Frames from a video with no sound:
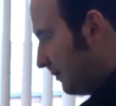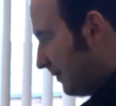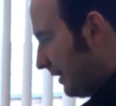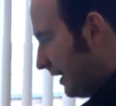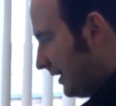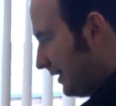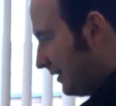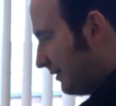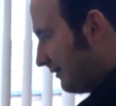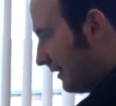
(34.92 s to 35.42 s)

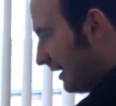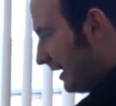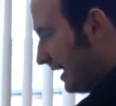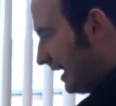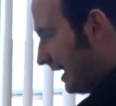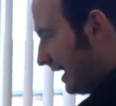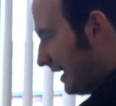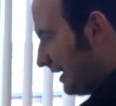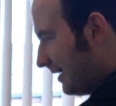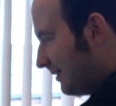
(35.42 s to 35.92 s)
By the
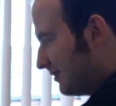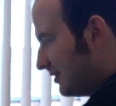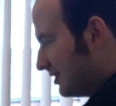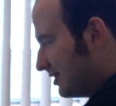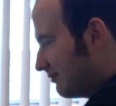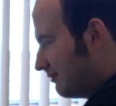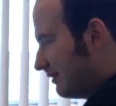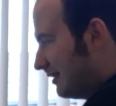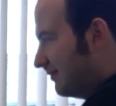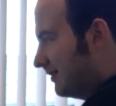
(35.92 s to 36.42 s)
way, I am
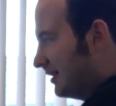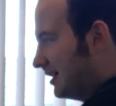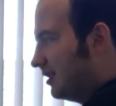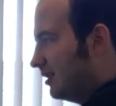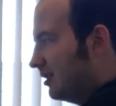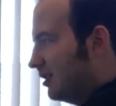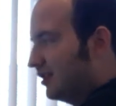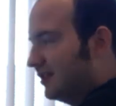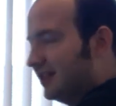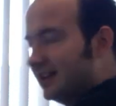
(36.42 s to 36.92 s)
screen
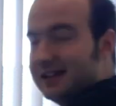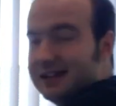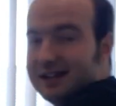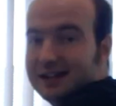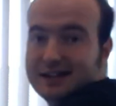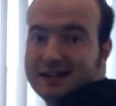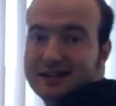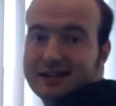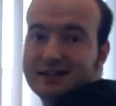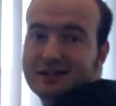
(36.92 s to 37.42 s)
recording
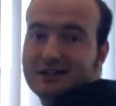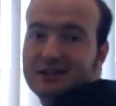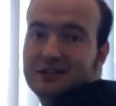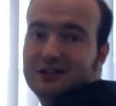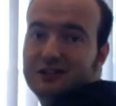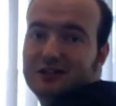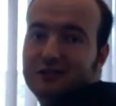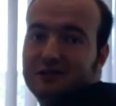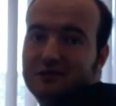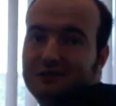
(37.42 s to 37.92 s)
this,
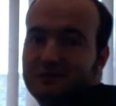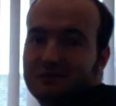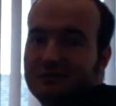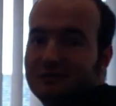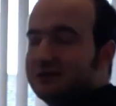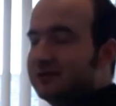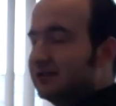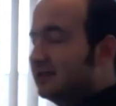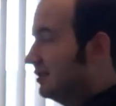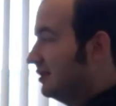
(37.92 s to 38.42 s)
so
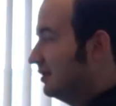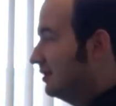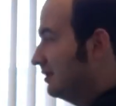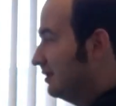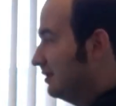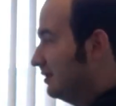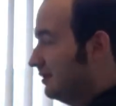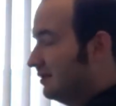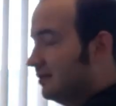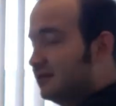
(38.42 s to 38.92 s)

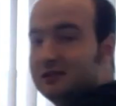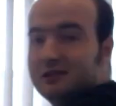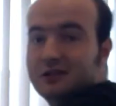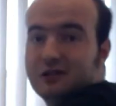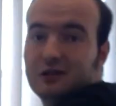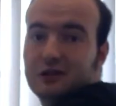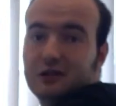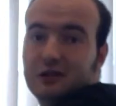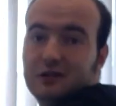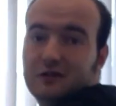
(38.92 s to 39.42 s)

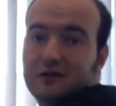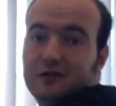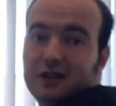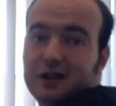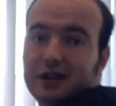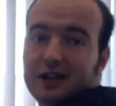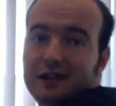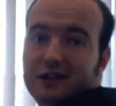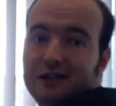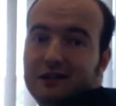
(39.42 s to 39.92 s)

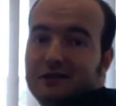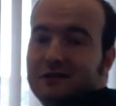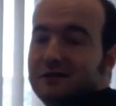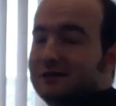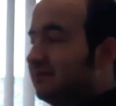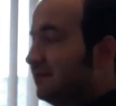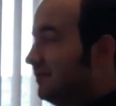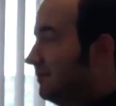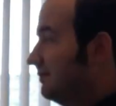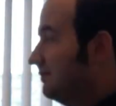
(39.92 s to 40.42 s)
hopefully
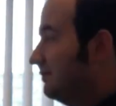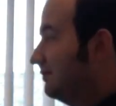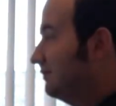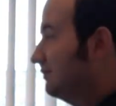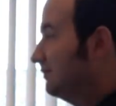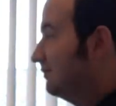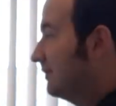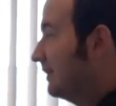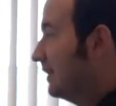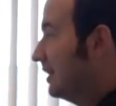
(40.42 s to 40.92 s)

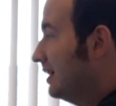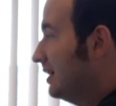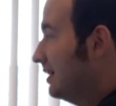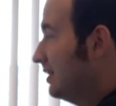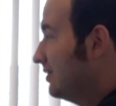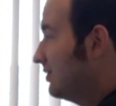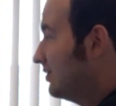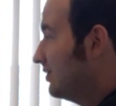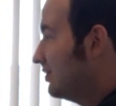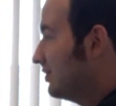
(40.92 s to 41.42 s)

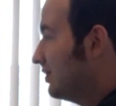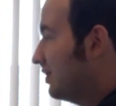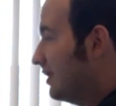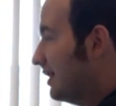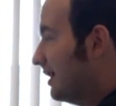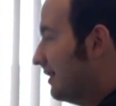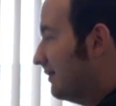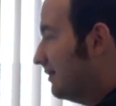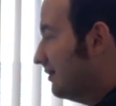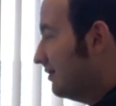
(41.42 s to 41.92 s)
should turn
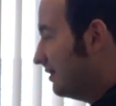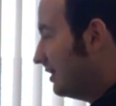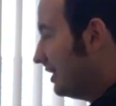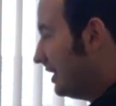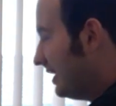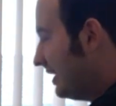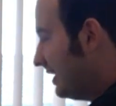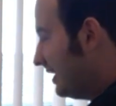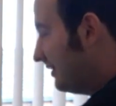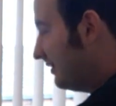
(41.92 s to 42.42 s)
out
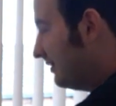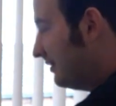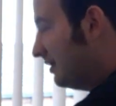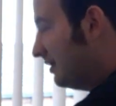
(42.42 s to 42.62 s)
okay.